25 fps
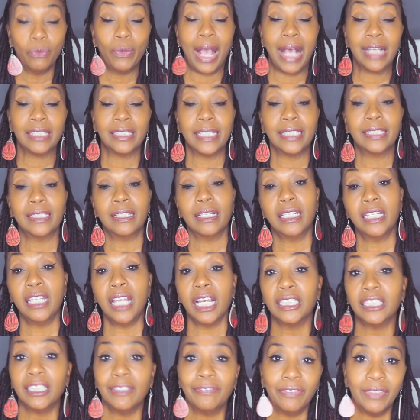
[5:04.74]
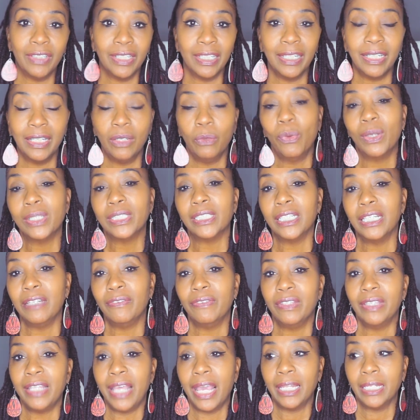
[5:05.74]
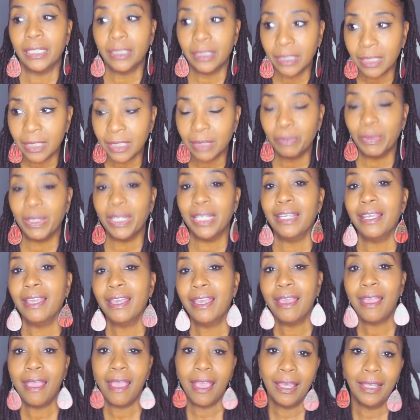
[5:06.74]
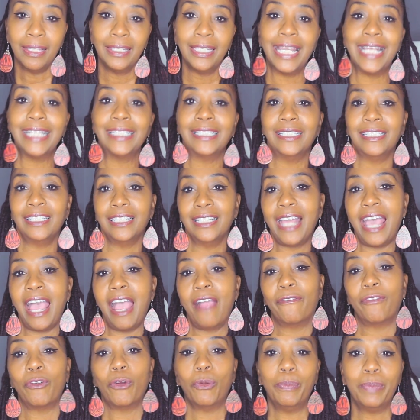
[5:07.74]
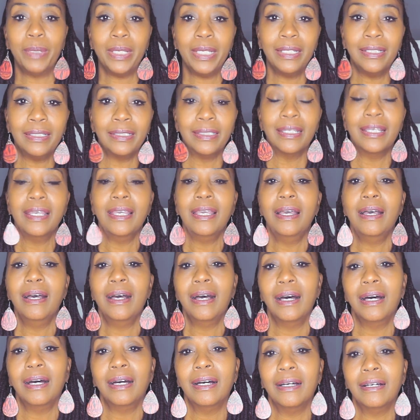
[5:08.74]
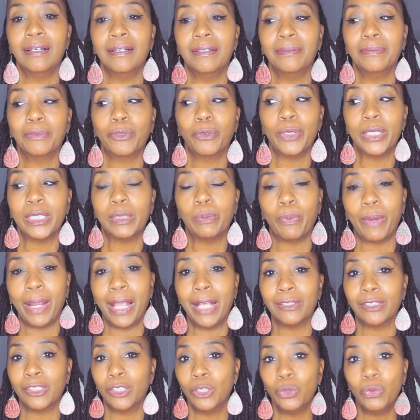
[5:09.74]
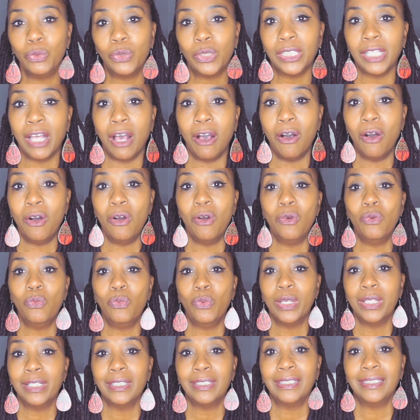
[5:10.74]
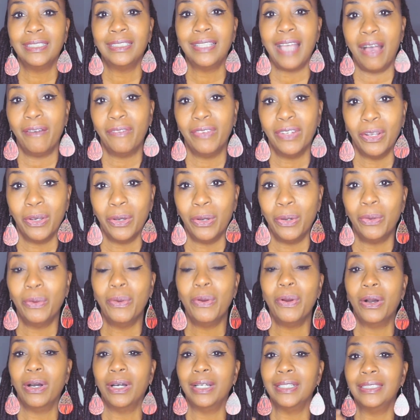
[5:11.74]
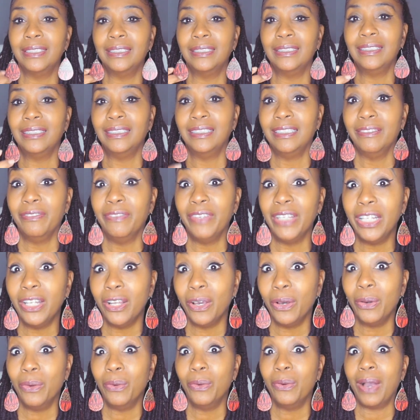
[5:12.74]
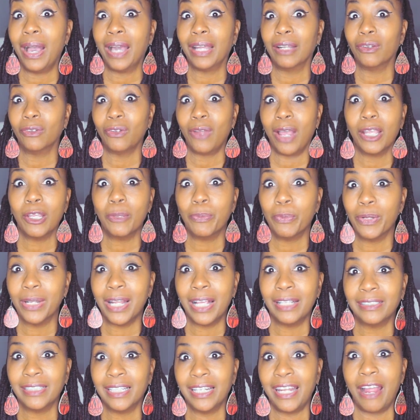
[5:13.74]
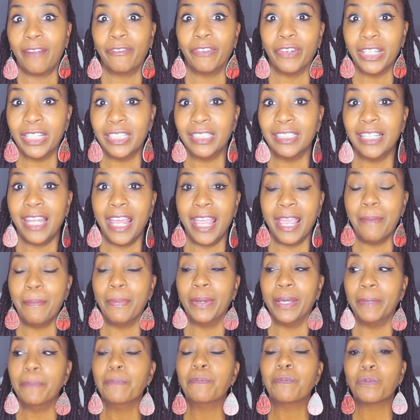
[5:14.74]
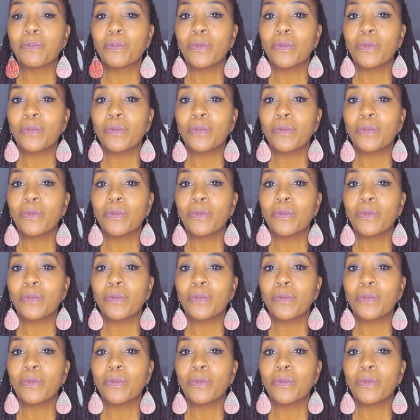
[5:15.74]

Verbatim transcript: well, I say seductively. It wasn't even that. It's just me dancing to the Afro beats. Um, Chris Brown's new song with Davido, uh, Davido. I don't know how you pronounce that African's name, but